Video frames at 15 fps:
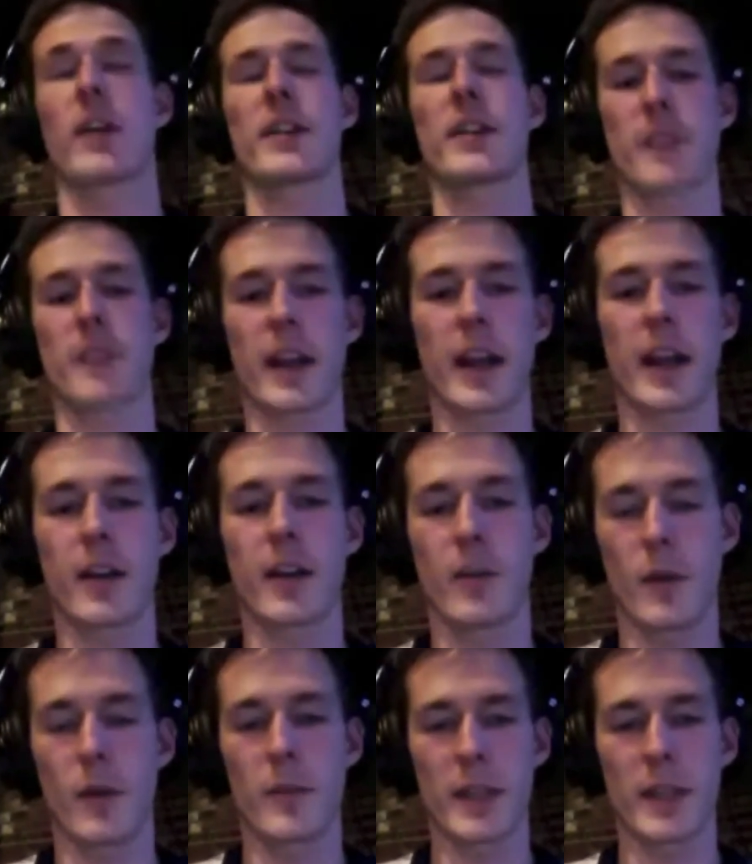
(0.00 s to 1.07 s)
right, I can go
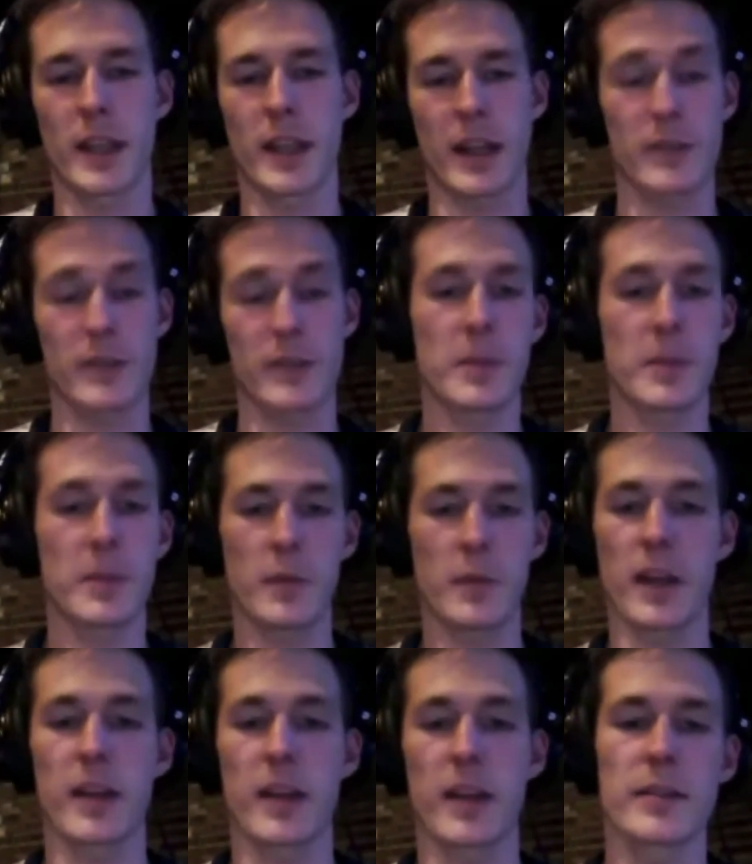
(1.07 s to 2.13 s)
WebMD and it'll tell me what it
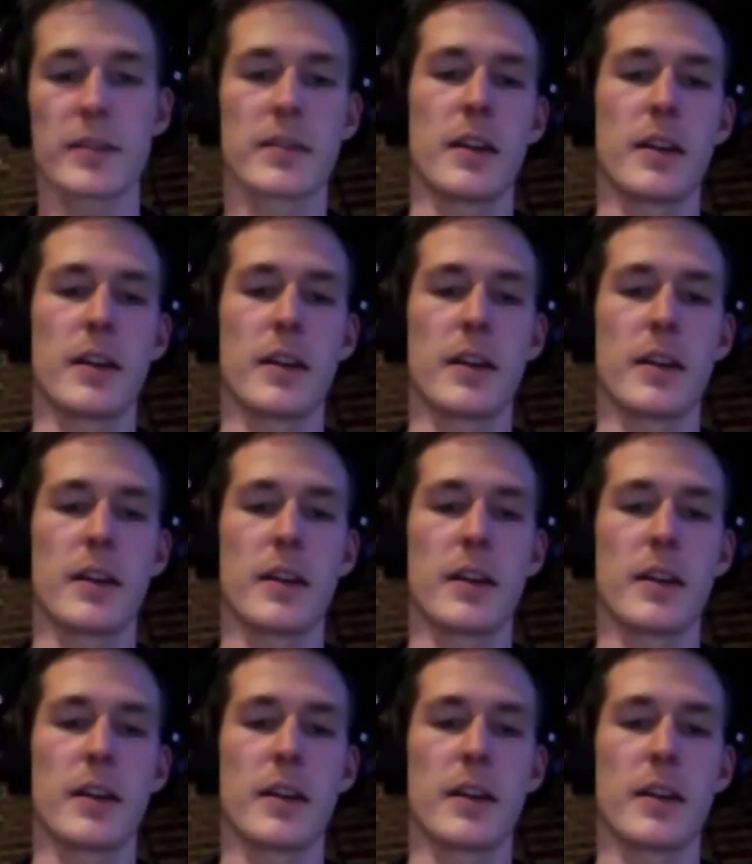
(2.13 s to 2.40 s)
is.